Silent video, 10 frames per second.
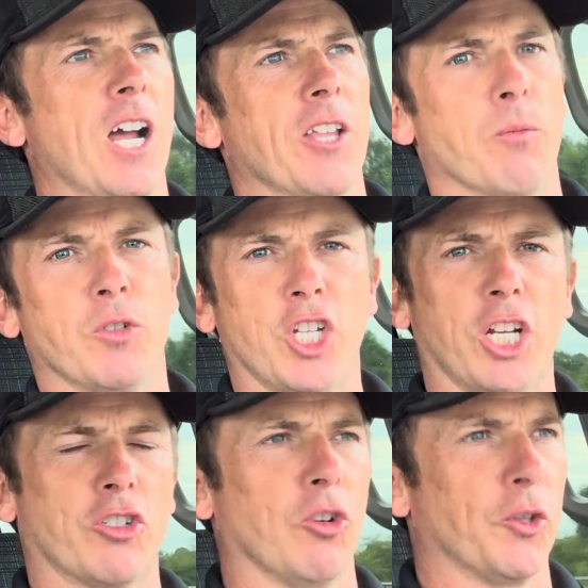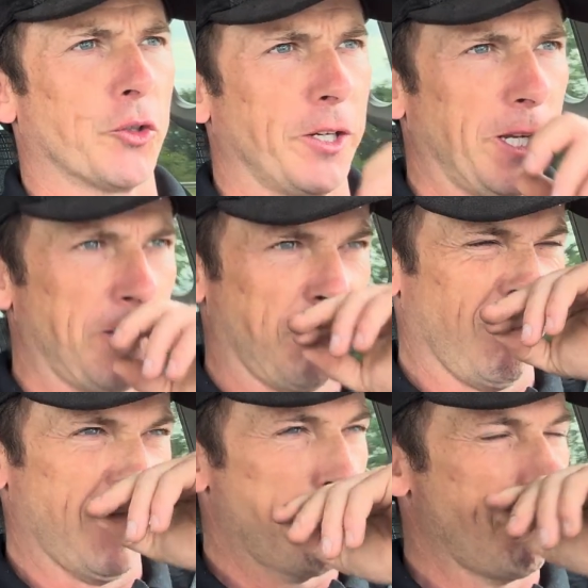the machine control 3,
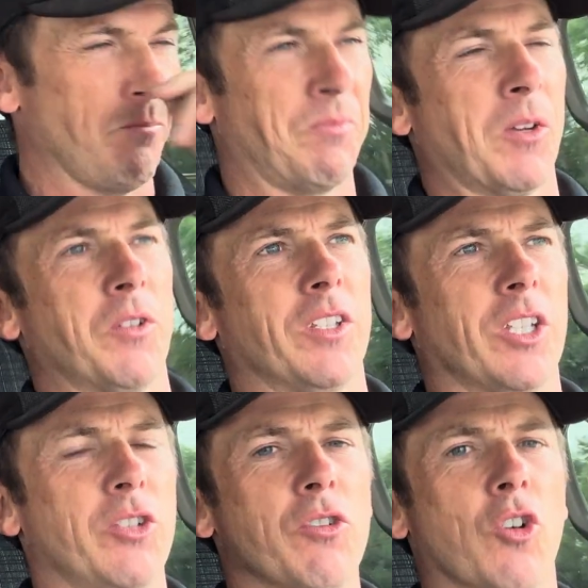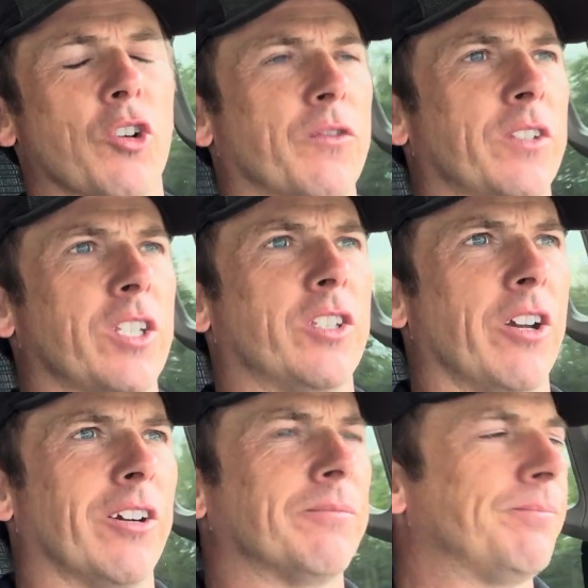which is a new course for this
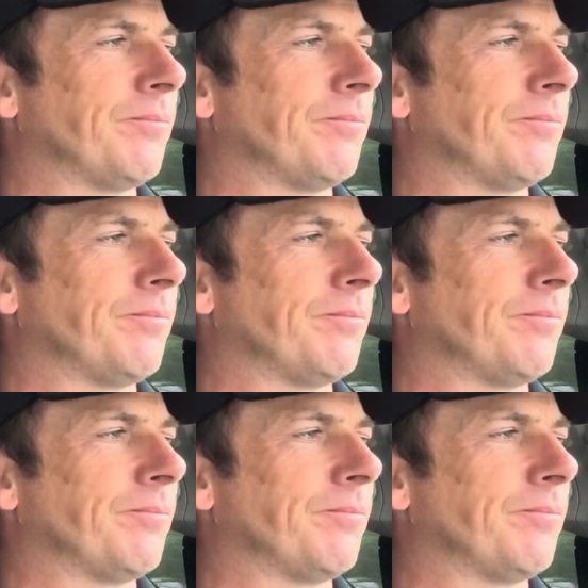year.